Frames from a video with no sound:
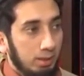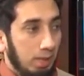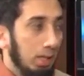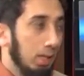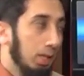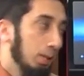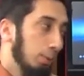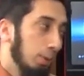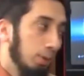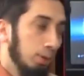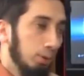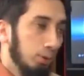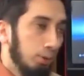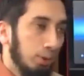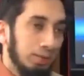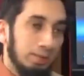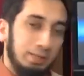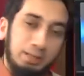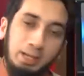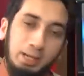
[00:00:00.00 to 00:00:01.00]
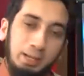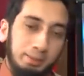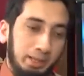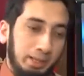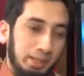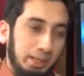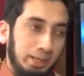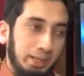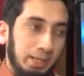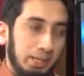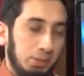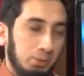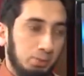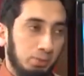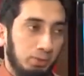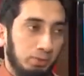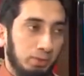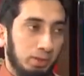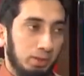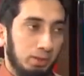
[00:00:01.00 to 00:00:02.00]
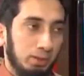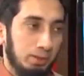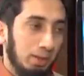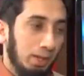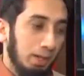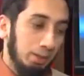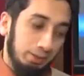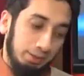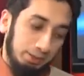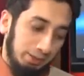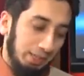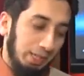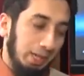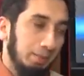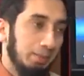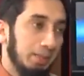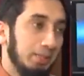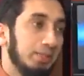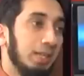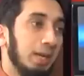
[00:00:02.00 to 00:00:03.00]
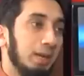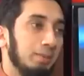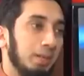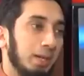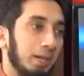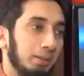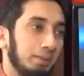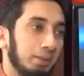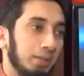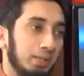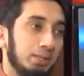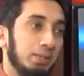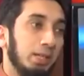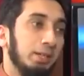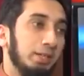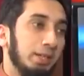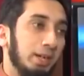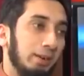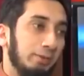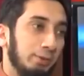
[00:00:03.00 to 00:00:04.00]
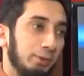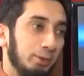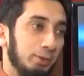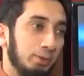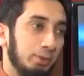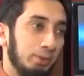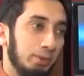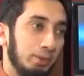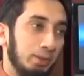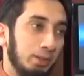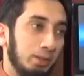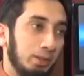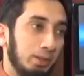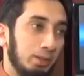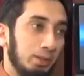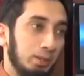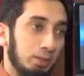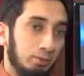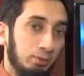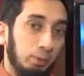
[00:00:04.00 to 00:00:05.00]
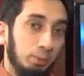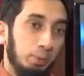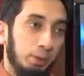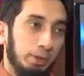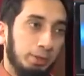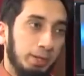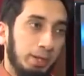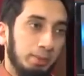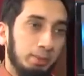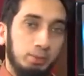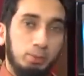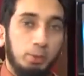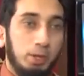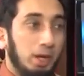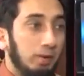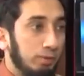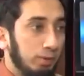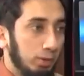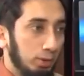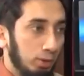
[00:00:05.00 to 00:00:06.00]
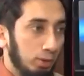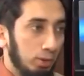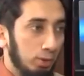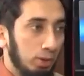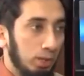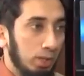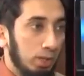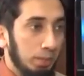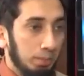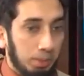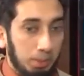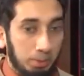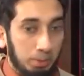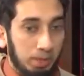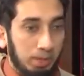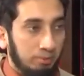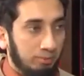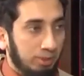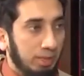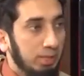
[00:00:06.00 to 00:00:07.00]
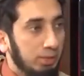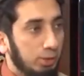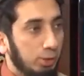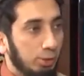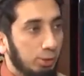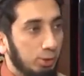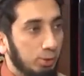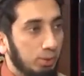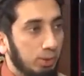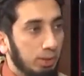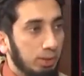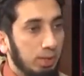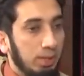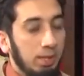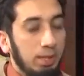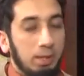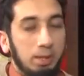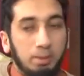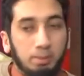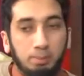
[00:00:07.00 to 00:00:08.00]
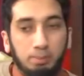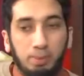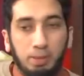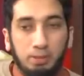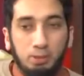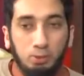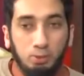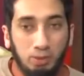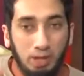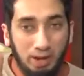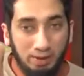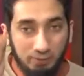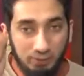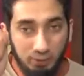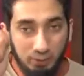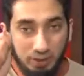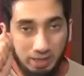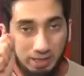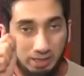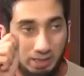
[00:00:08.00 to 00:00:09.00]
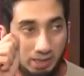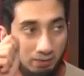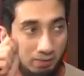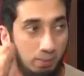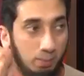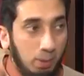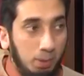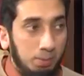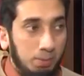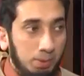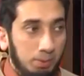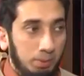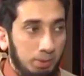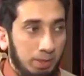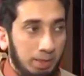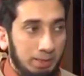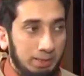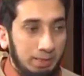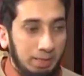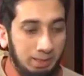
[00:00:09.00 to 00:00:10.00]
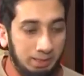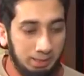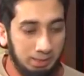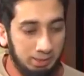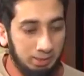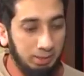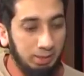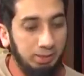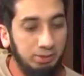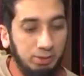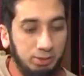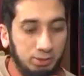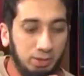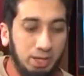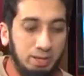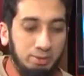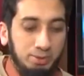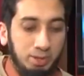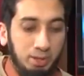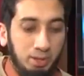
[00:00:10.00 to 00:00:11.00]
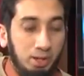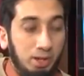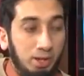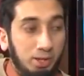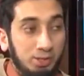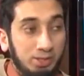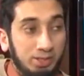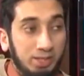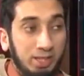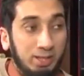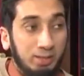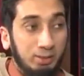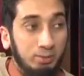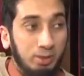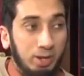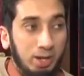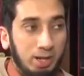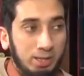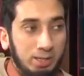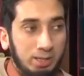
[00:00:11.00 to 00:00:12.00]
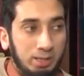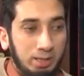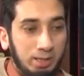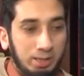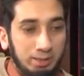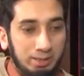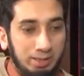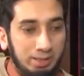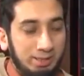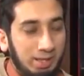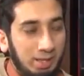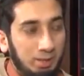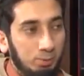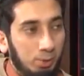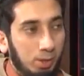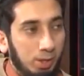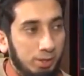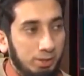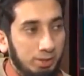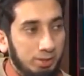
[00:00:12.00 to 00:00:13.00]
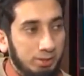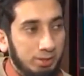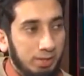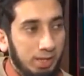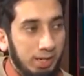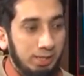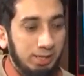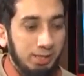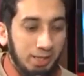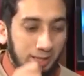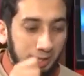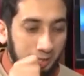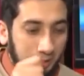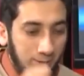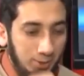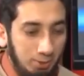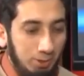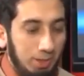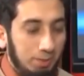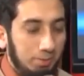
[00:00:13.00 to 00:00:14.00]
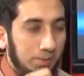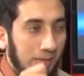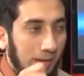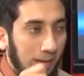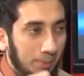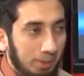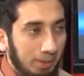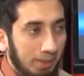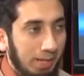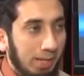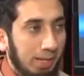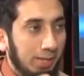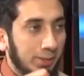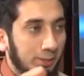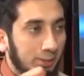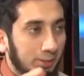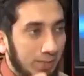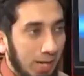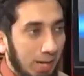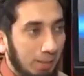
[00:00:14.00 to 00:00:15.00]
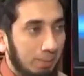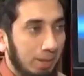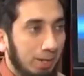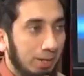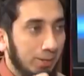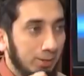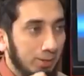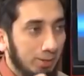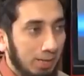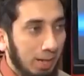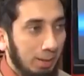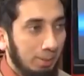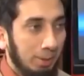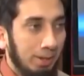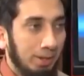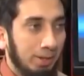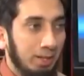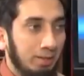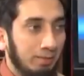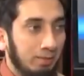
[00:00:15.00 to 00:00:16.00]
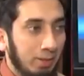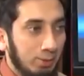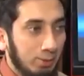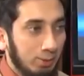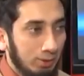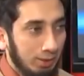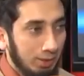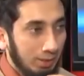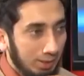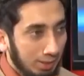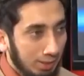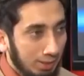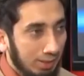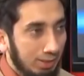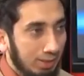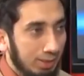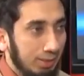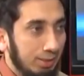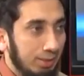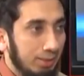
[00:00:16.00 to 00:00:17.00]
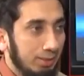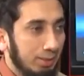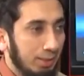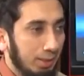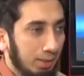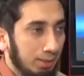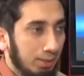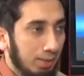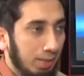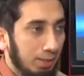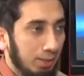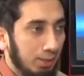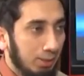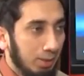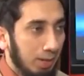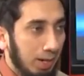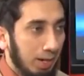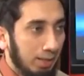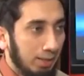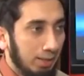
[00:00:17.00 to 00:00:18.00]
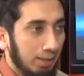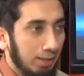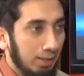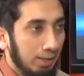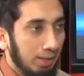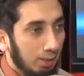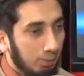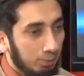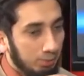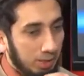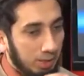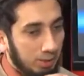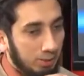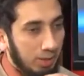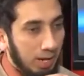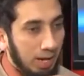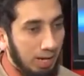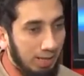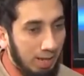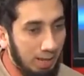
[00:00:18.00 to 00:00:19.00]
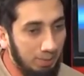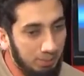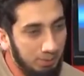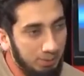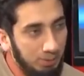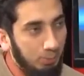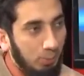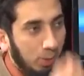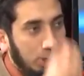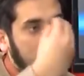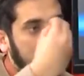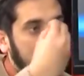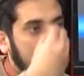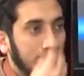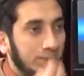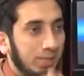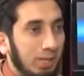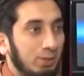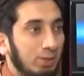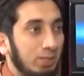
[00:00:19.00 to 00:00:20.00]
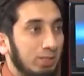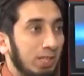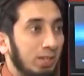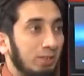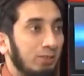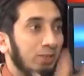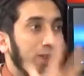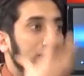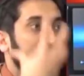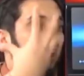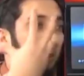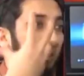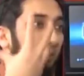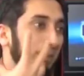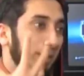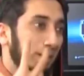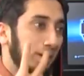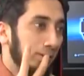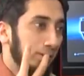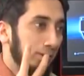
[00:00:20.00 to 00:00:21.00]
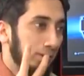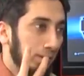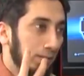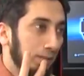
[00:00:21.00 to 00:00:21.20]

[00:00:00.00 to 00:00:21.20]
Hey, you wanna go to a lecture? Nah, man, I gotta catch a movie. Nah, this is a game. It's game time. It's Sunday afternoon. Mm-hmm. It's football time. It's whatever, you know? People have things they're doing. But you can't give up on people like that, because Allah describes their hearts like a rock that's got water inside, and you keep tapping at it, and you tap at it, and you tap at it, and eventually, a little tiny crack. And when that crack happens, water comes out, water just like comes faith out. Comes out.